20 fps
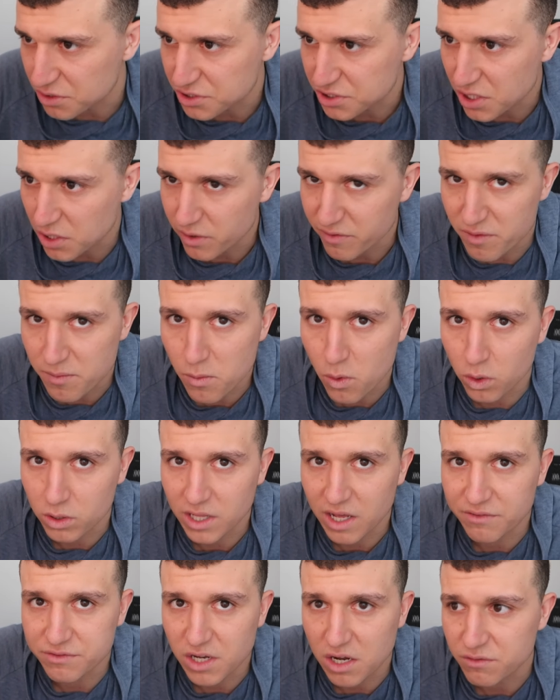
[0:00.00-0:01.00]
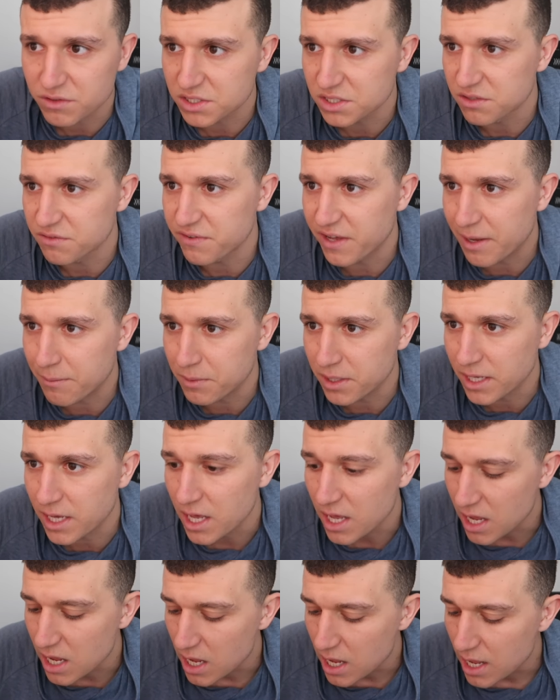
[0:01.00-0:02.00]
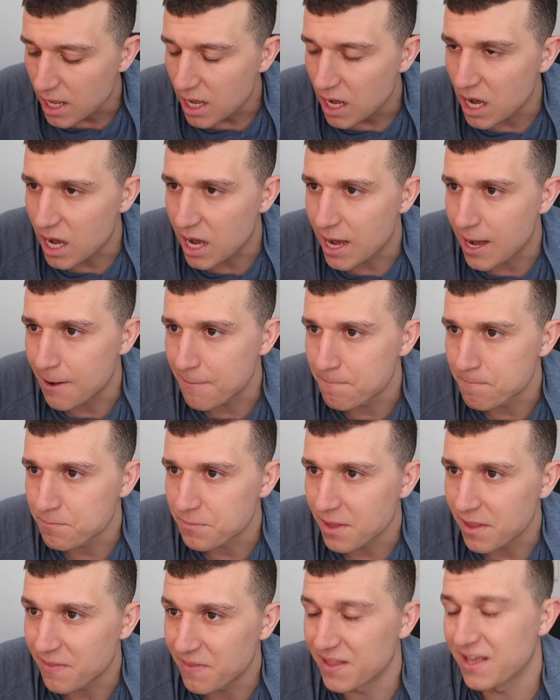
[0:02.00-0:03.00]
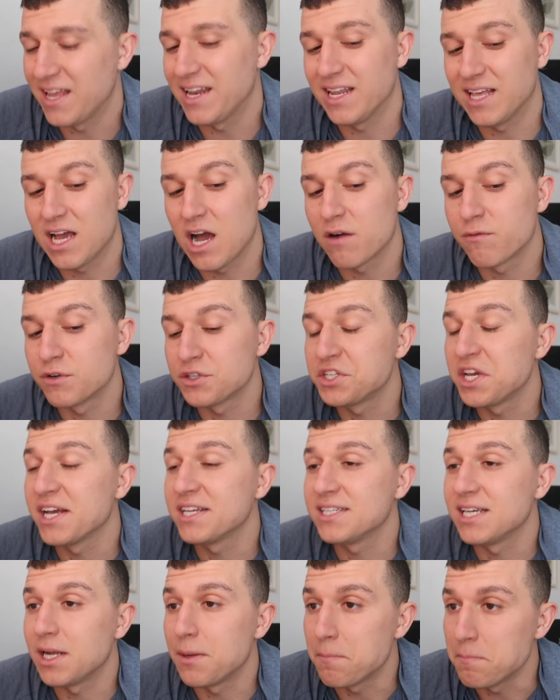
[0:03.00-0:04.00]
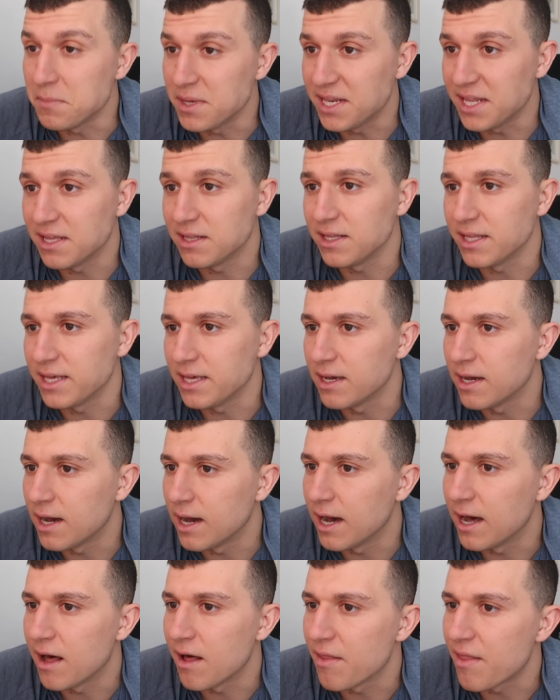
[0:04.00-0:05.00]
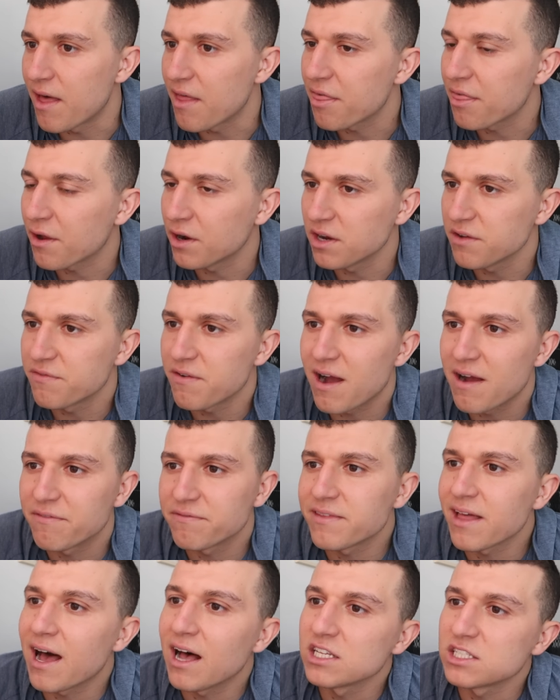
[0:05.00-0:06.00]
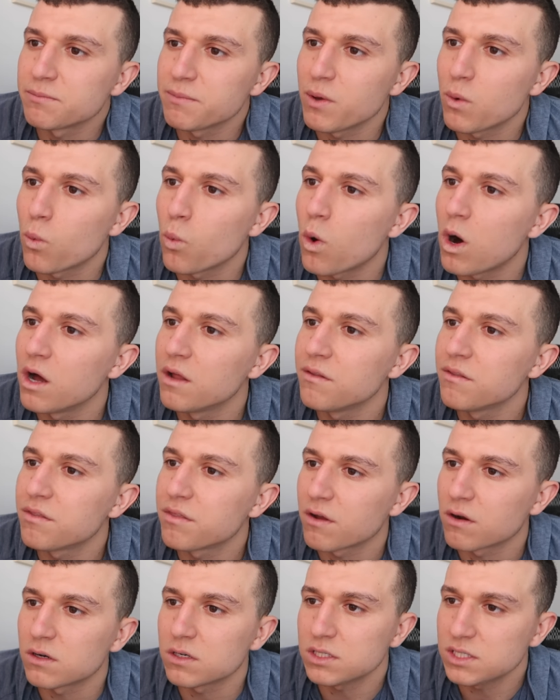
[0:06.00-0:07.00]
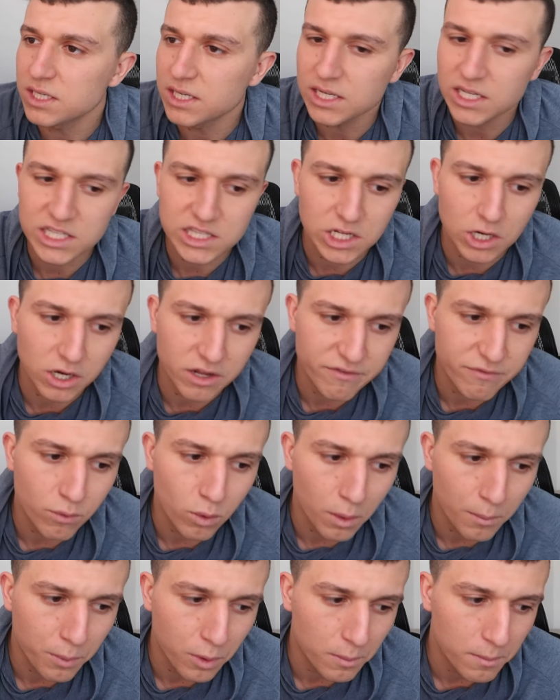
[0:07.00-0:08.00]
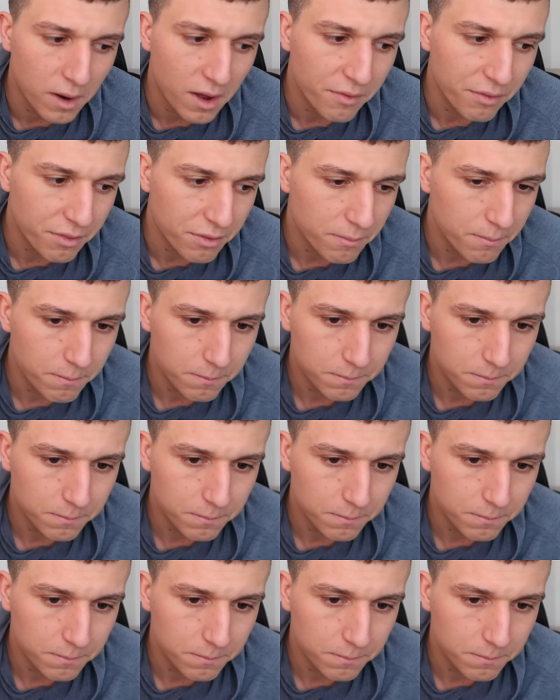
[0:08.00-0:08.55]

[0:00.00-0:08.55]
or so, even more left over to the family. Um, and, and, the coverage kicks in immediately. Uh, that 35,000 be 113, 34 per month.